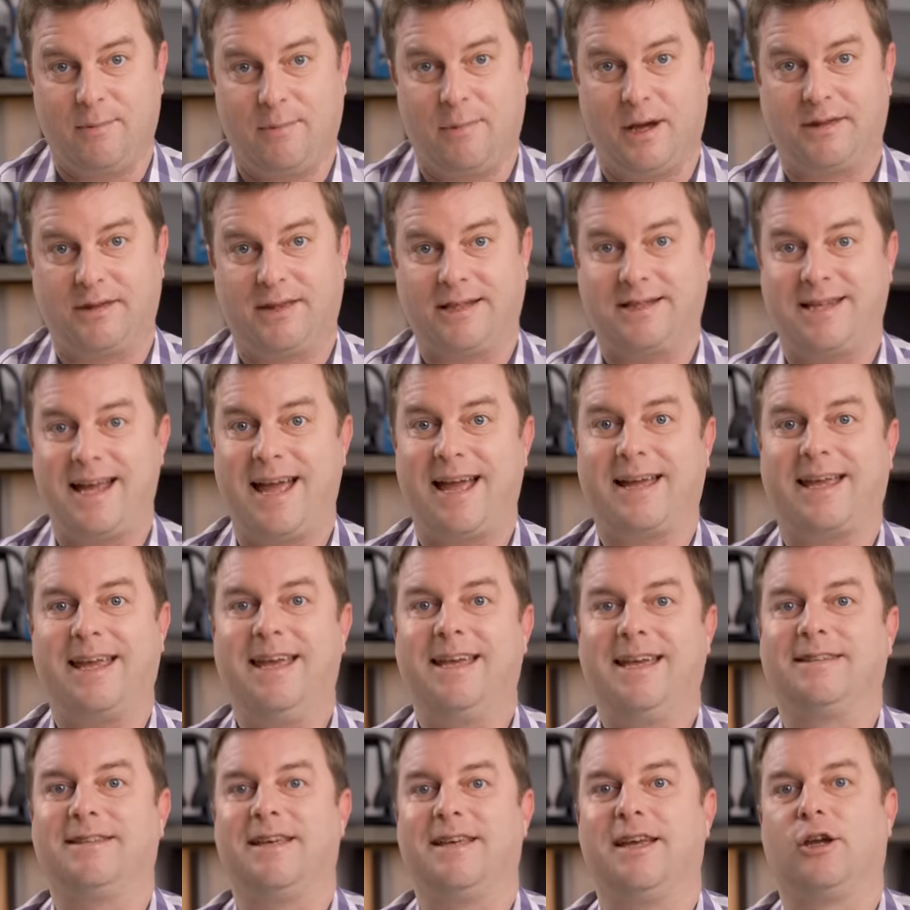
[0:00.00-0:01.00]
but the tech
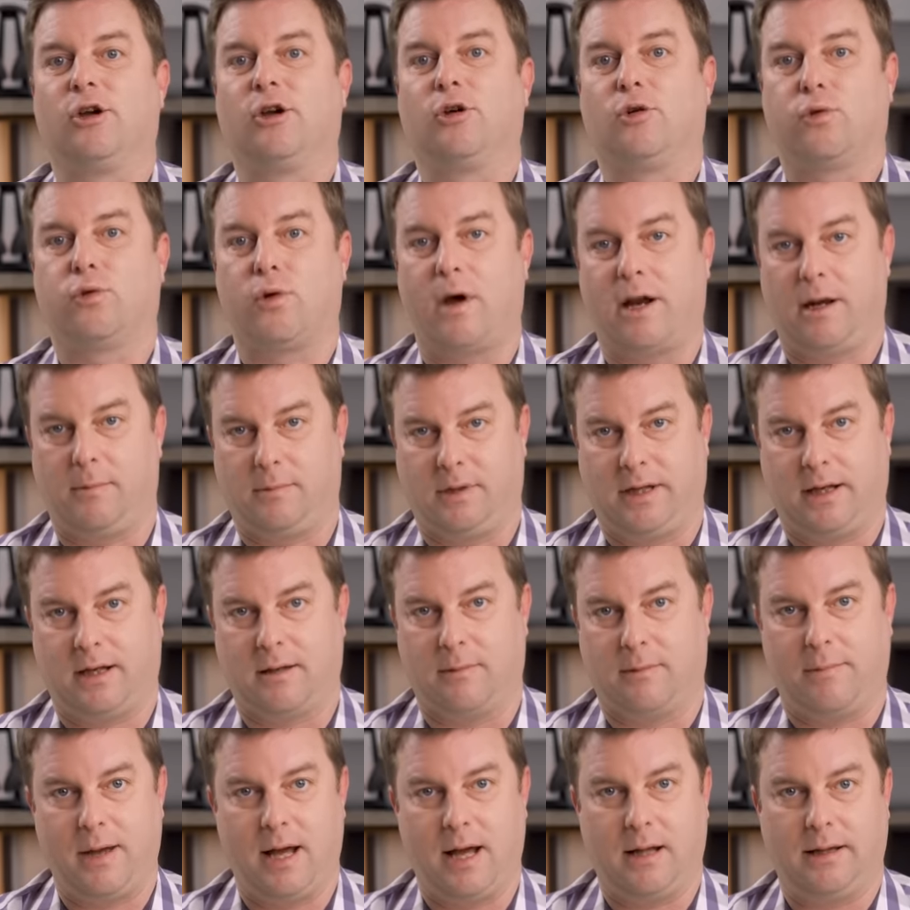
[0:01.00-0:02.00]
is incredibly
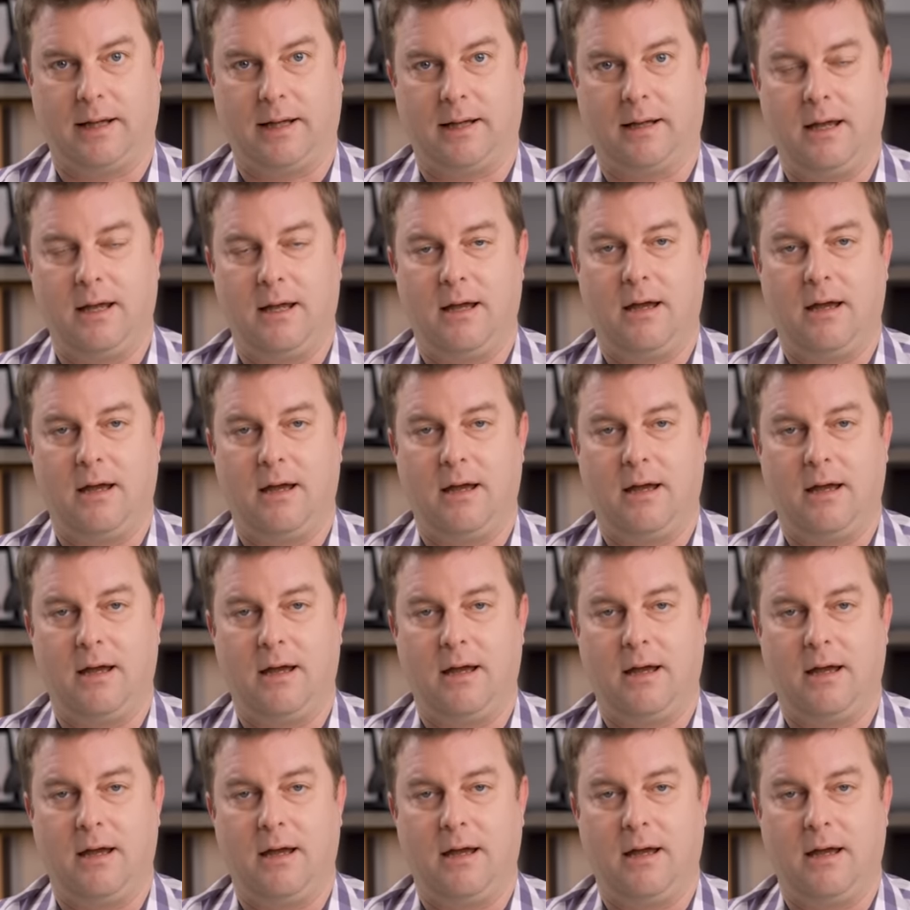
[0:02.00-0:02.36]
compelling.